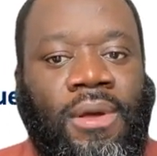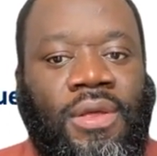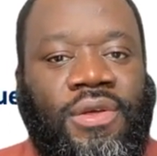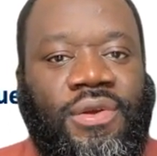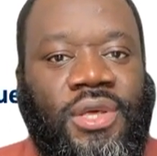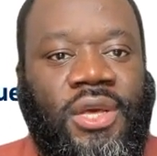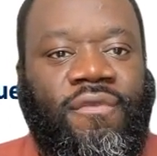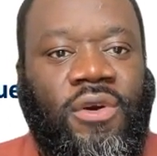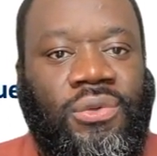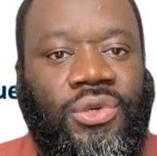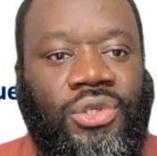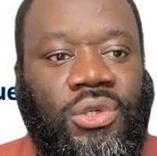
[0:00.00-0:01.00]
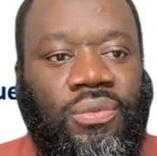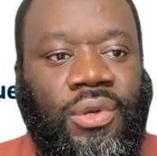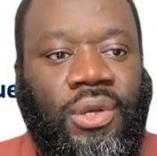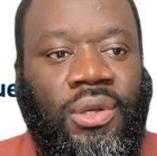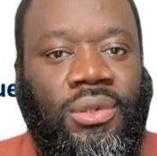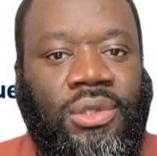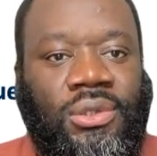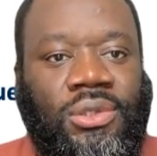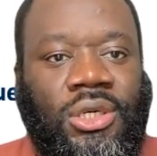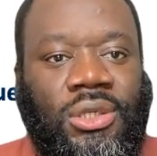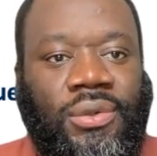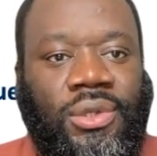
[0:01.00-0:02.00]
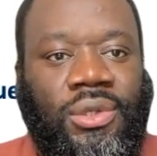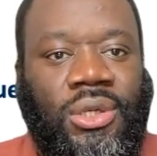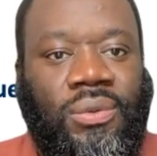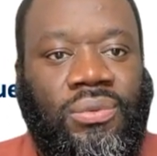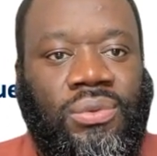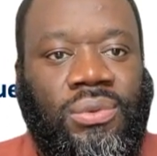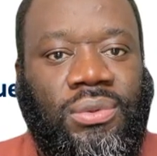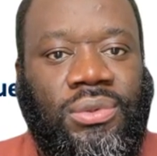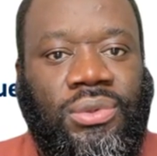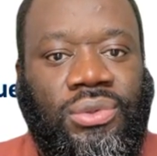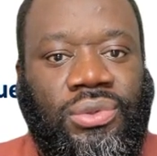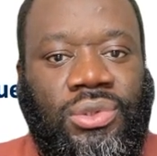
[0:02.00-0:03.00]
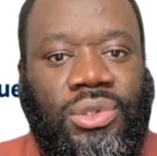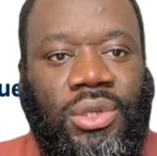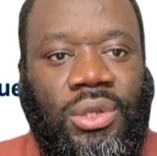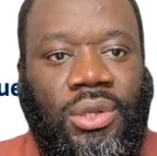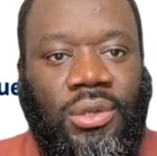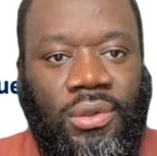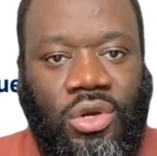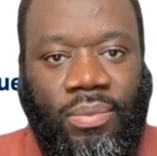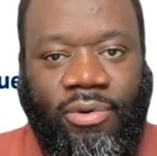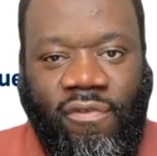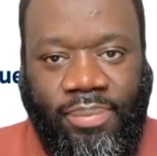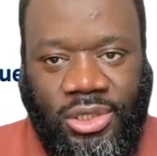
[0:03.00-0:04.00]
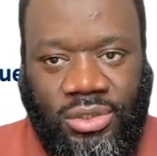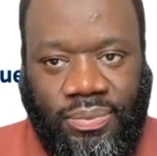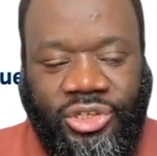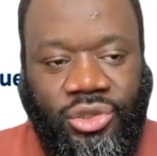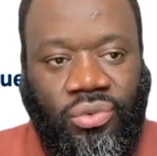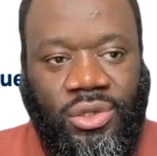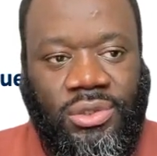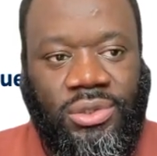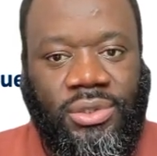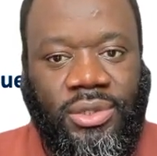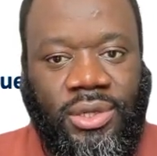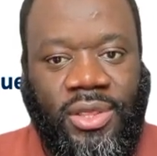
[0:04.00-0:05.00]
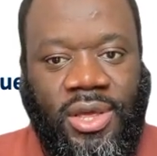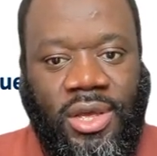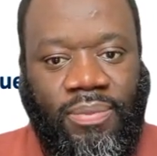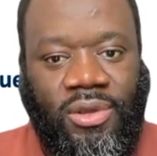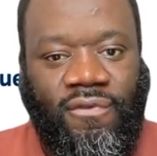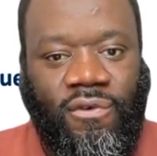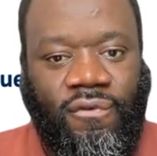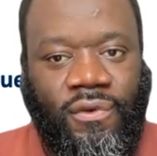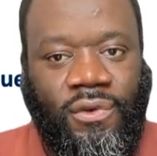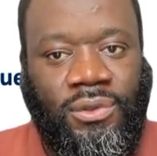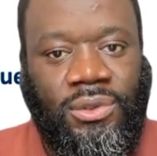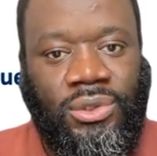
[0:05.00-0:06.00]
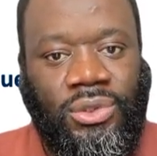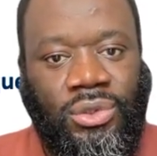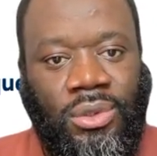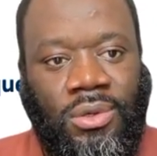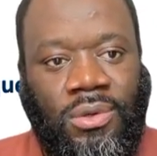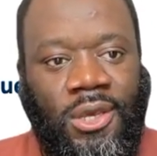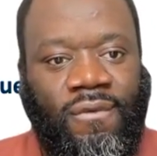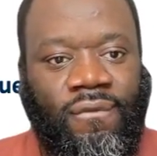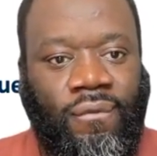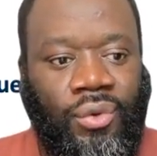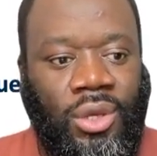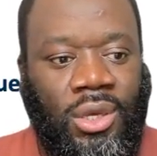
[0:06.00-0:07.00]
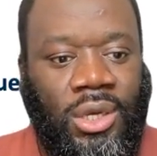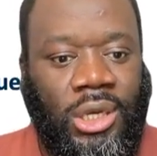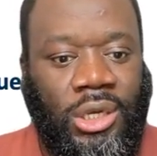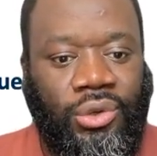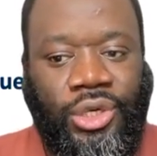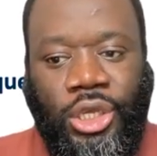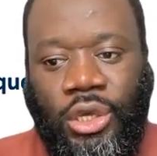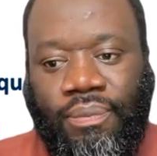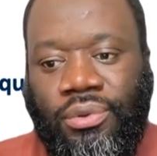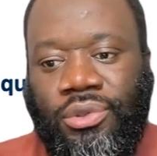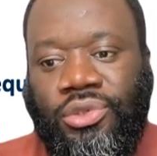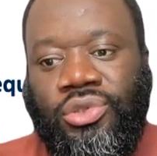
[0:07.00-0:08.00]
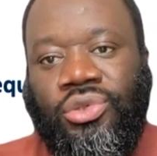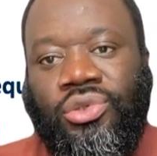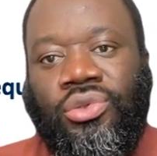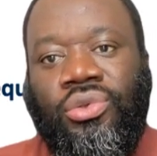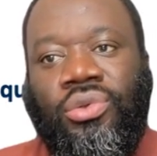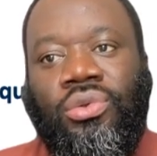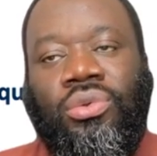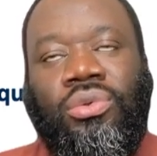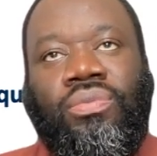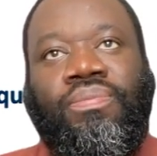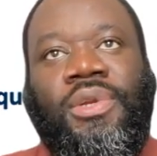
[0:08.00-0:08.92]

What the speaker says: Another evaluation we did carry out was the number of placement requests that have been fulfilled. So if we are unable to